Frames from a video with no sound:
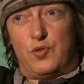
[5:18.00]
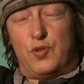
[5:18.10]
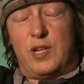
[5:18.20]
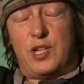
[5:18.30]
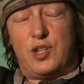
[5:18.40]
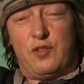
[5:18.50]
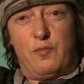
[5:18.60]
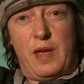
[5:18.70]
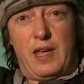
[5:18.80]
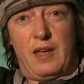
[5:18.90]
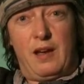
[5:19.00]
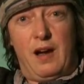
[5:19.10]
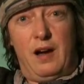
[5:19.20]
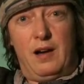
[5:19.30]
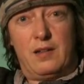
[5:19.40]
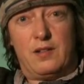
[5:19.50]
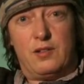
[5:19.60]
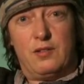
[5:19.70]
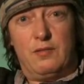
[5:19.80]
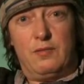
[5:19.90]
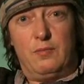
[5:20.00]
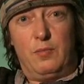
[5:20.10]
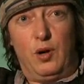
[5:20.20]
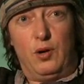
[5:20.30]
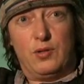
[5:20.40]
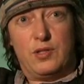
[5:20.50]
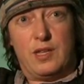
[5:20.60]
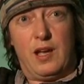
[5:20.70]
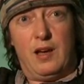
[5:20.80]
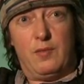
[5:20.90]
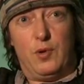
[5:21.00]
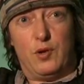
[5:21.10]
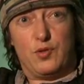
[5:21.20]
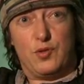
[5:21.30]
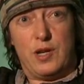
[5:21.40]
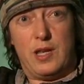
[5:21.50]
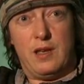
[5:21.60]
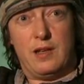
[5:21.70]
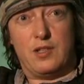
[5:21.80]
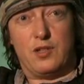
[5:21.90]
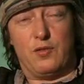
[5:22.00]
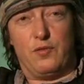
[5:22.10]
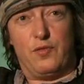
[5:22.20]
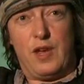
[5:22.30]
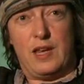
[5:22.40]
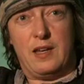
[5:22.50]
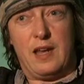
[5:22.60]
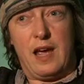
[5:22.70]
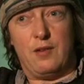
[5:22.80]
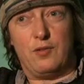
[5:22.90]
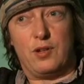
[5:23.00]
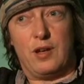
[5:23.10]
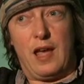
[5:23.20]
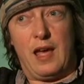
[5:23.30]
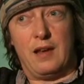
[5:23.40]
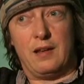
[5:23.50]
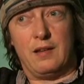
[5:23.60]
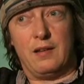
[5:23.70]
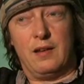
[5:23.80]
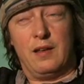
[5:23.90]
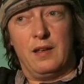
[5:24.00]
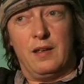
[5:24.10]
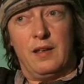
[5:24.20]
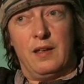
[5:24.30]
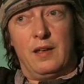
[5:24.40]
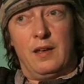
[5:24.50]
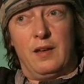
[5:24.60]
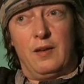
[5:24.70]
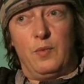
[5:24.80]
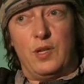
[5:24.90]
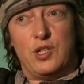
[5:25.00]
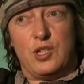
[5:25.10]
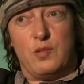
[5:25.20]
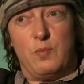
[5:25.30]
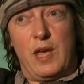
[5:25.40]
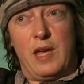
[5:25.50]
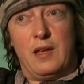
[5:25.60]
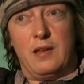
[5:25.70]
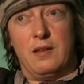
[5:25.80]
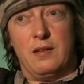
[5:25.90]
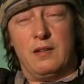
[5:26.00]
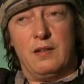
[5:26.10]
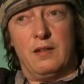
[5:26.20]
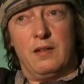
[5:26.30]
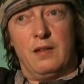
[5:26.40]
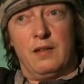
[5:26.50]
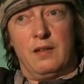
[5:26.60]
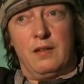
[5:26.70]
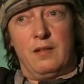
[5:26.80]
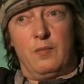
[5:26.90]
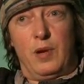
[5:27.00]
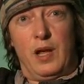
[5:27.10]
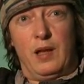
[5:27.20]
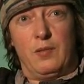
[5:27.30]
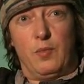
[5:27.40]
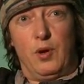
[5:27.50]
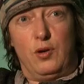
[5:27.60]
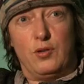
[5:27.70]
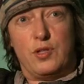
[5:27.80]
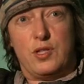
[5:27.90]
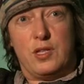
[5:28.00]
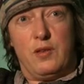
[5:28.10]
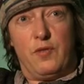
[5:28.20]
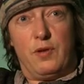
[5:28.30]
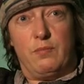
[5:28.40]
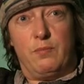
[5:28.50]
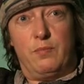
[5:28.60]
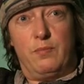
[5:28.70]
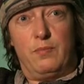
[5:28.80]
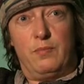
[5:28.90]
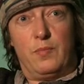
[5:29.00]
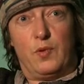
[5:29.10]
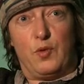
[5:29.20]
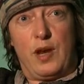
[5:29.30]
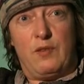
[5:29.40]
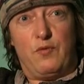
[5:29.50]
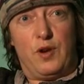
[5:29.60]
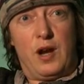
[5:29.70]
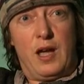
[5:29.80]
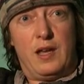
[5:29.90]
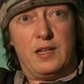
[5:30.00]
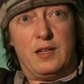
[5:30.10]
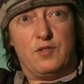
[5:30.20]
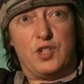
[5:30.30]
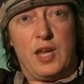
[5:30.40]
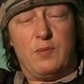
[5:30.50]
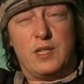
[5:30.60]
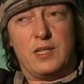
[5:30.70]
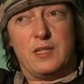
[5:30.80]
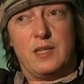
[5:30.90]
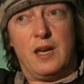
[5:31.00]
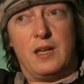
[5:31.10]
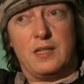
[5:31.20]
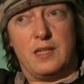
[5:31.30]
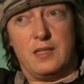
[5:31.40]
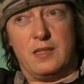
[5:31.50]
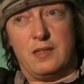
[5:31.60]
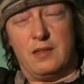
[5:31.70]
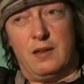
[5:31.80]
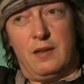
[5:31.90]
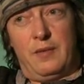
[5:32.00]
tradition of making art pots, the art pottery, had sort of faded out, and we just made plant pots of a great variety of shapes and sizes,